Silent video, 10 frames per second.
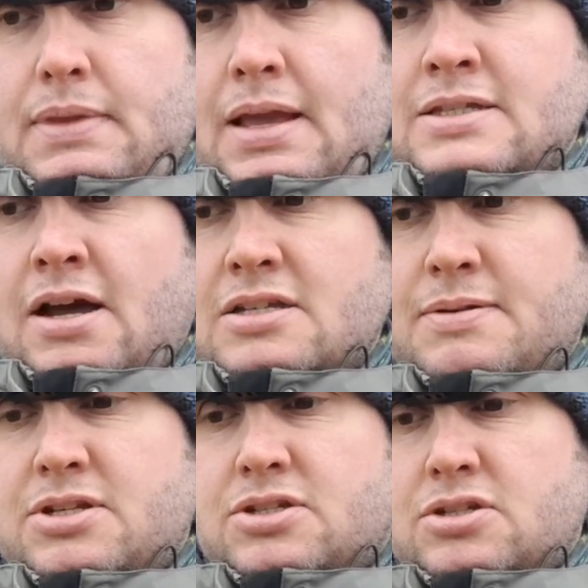has asked
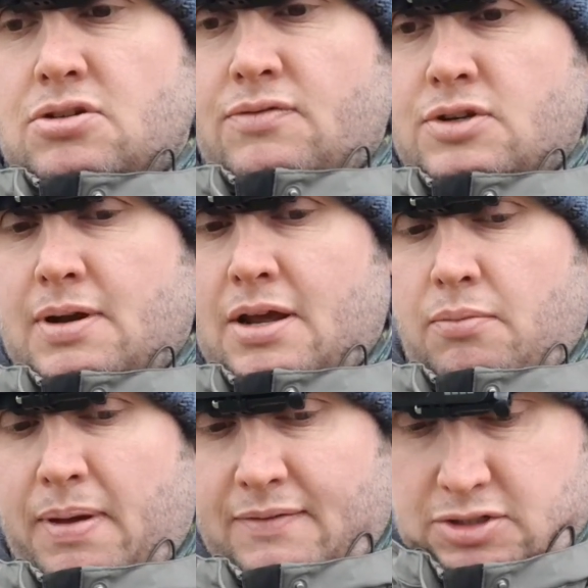me just to sort of do a little
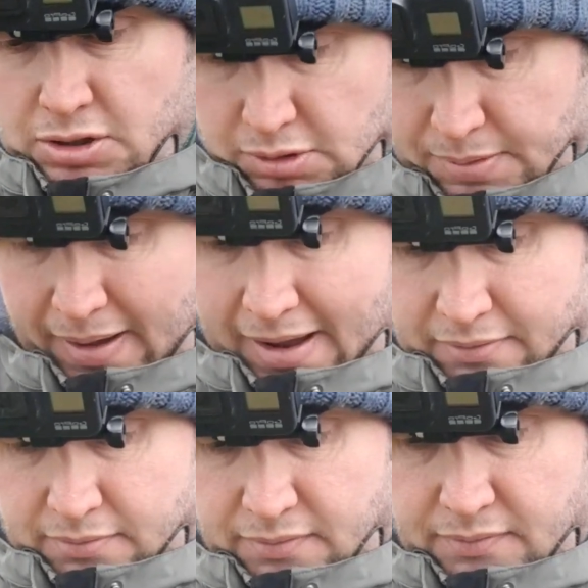bit of a talk
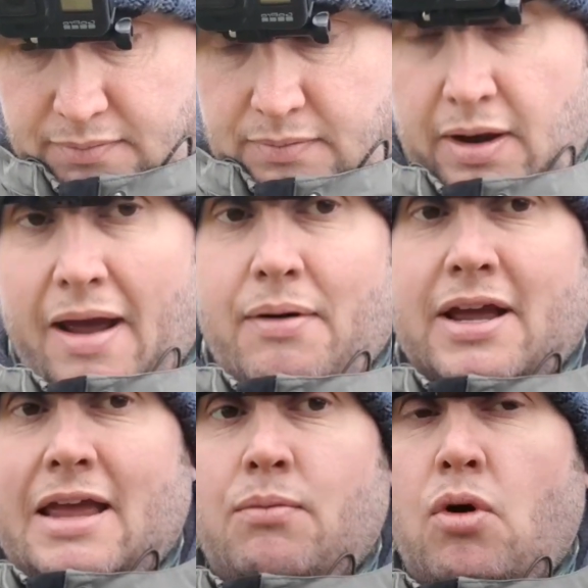about, you know, how I
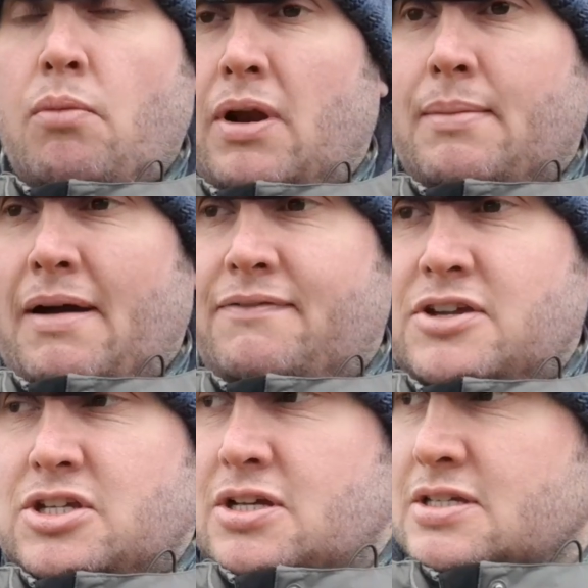keep warm when I'm out
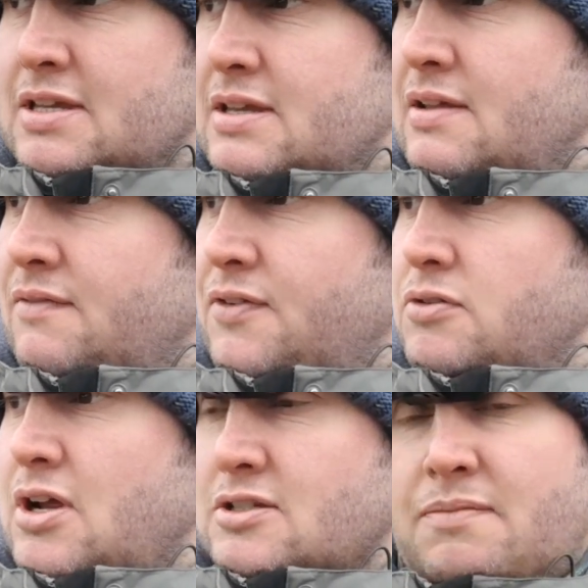fishing, because a few
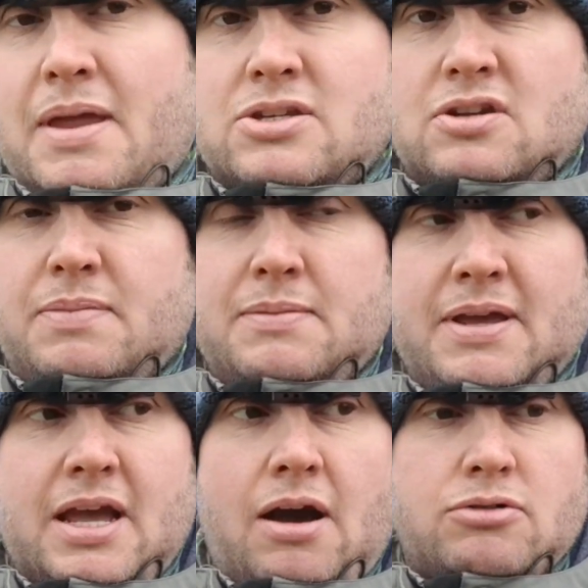times I've mentioned I've been a
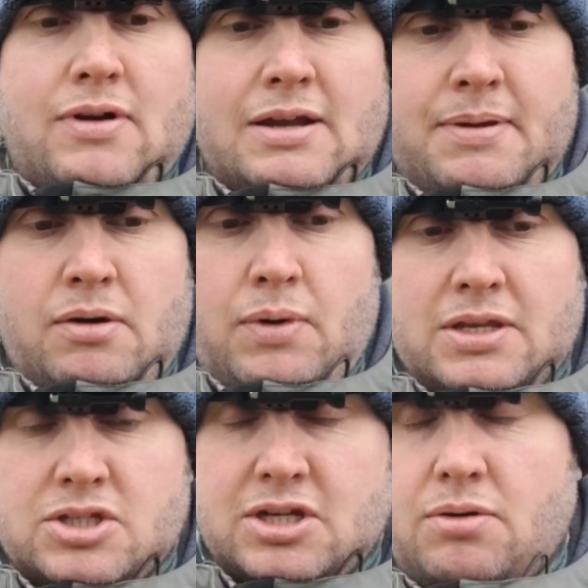bit cold or had a bit of
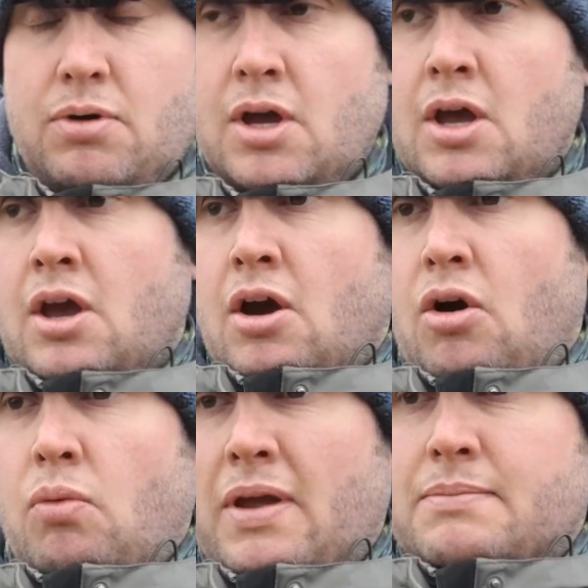wind chill
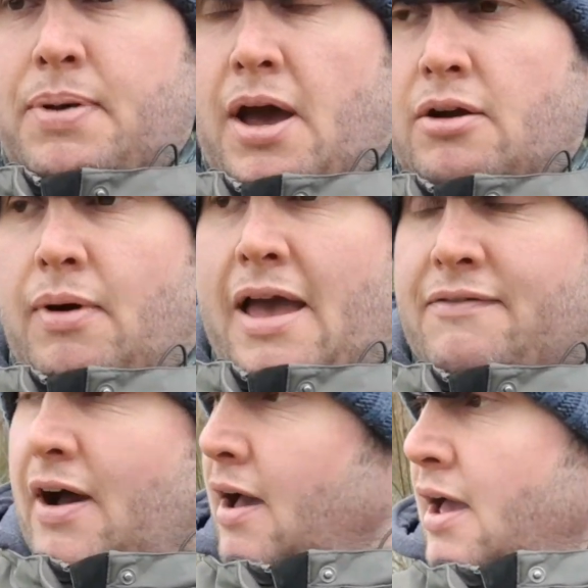or wind burn or
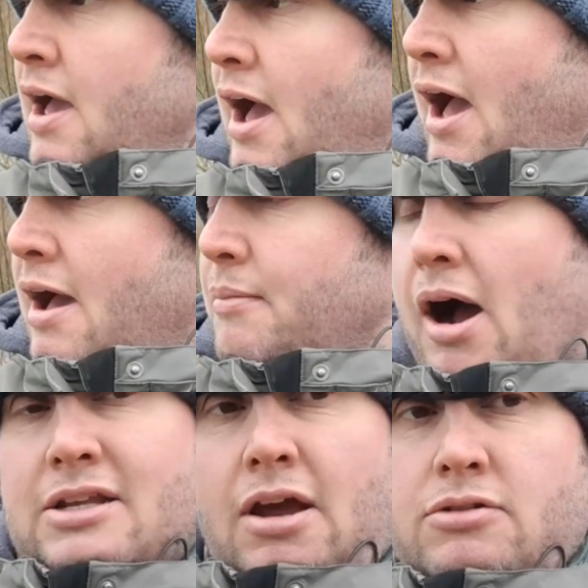whatever.
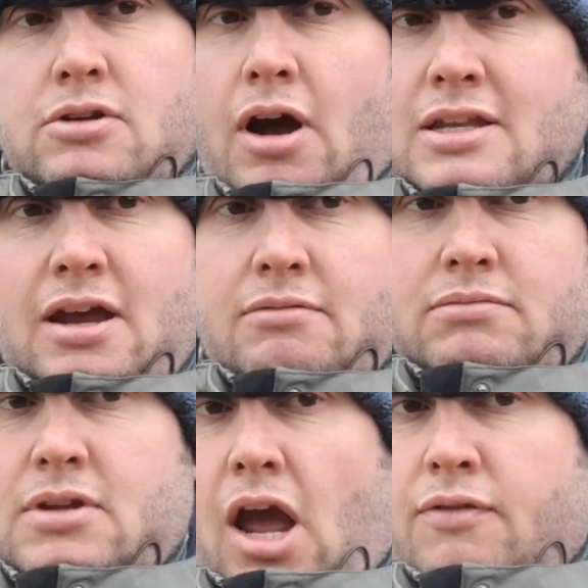I
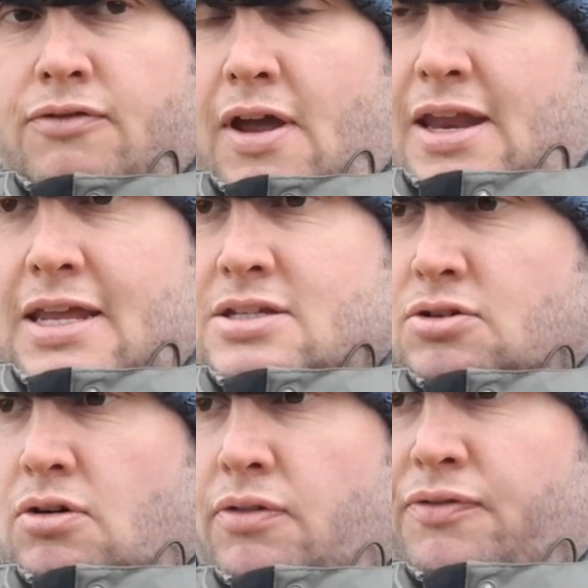don't go for any
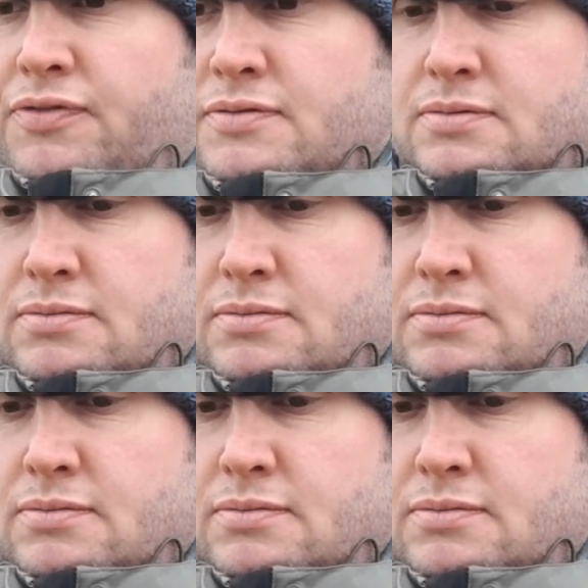sort of,